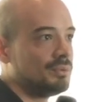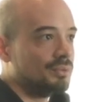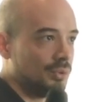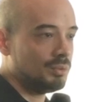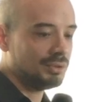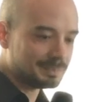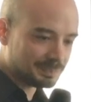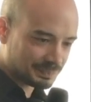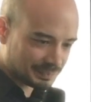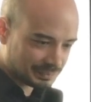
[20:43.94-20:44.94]
terminal.
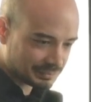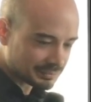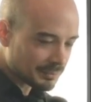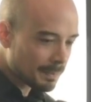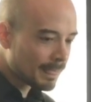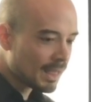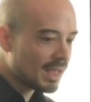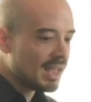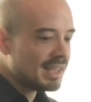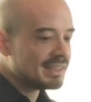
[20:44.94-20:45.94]

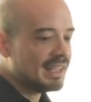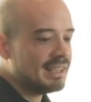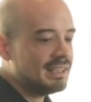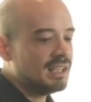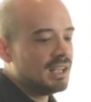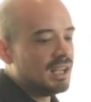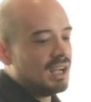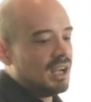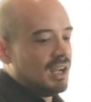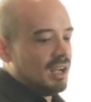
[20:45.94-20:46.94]
Then
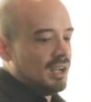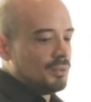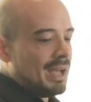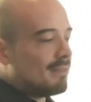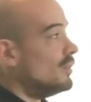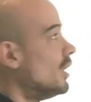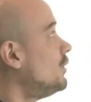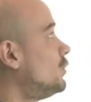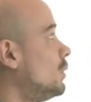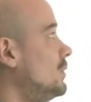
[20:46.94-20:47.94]
we have
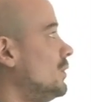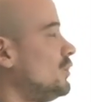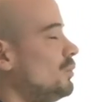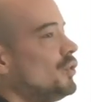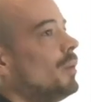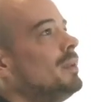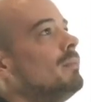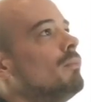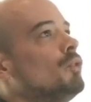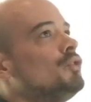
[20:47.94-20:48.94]
non-terminals, which
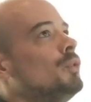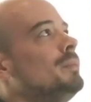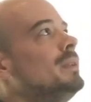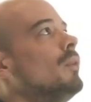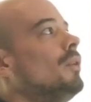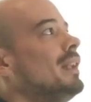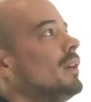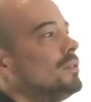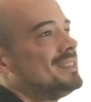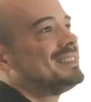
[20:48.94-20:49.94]
would be more like
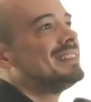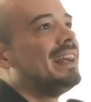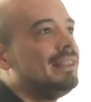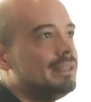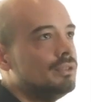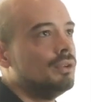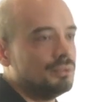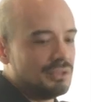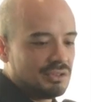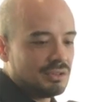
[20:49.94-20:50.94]
our styling
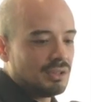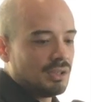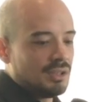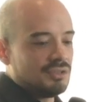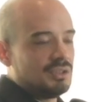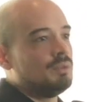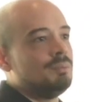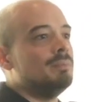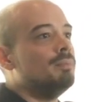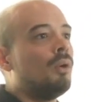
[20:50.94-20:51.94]
nodes. So they would
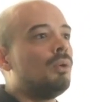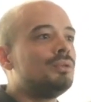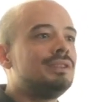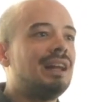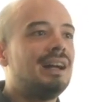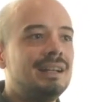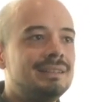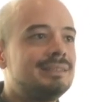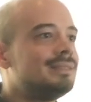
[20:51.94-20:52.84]
be bold, light,